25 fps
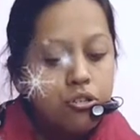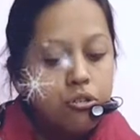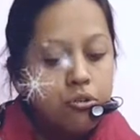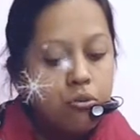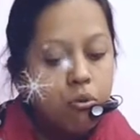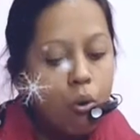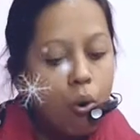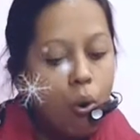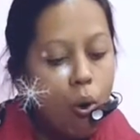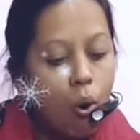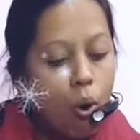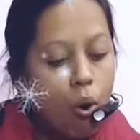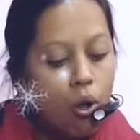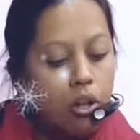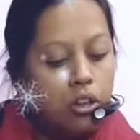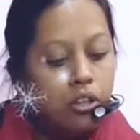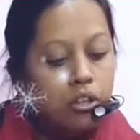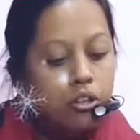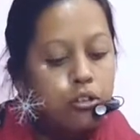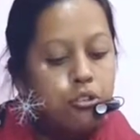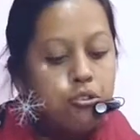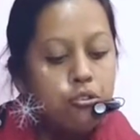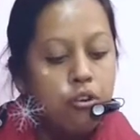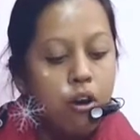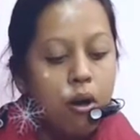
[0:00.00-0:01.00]
to all
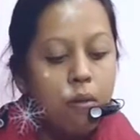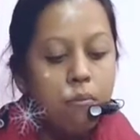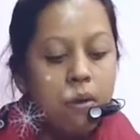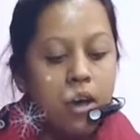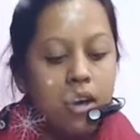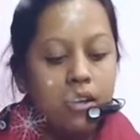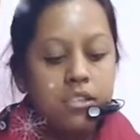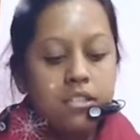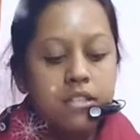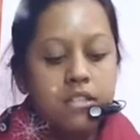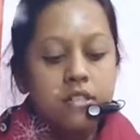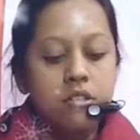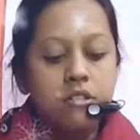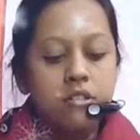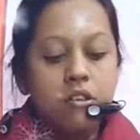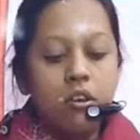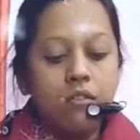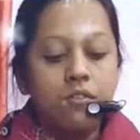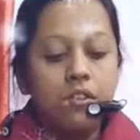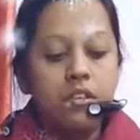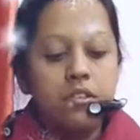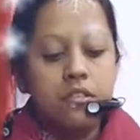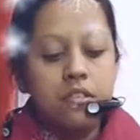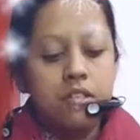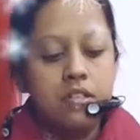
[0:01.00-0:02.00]
the drawbacks
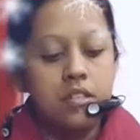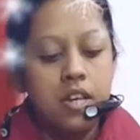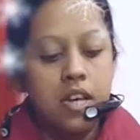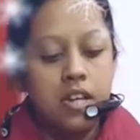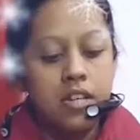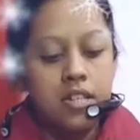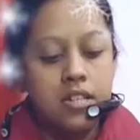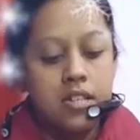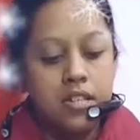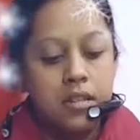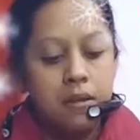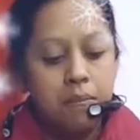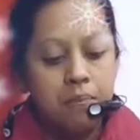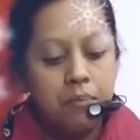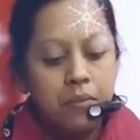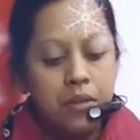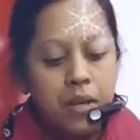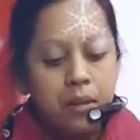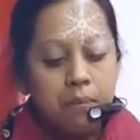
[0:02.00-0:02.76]
of the society.